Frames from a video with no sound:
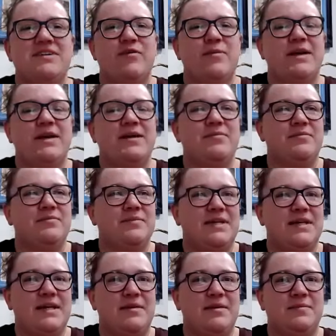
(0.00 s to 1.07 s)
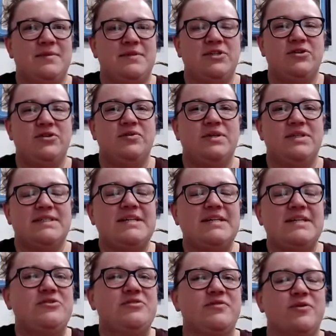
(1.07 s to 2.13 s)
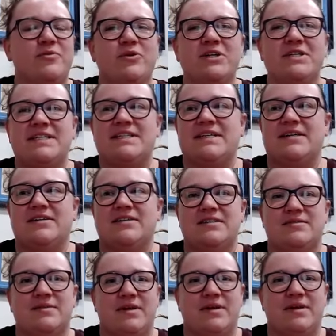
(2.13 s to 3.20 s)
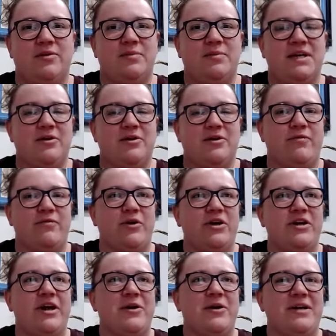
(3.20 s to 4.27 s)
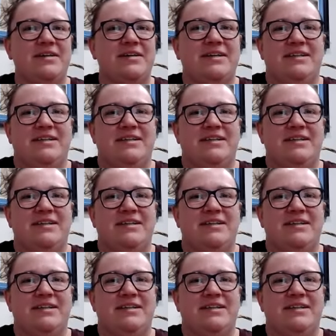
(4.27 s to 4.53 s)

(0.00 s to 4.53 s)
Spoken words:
everybody. Keep tuned. Stay tuned for more details. It'll be here before you know it.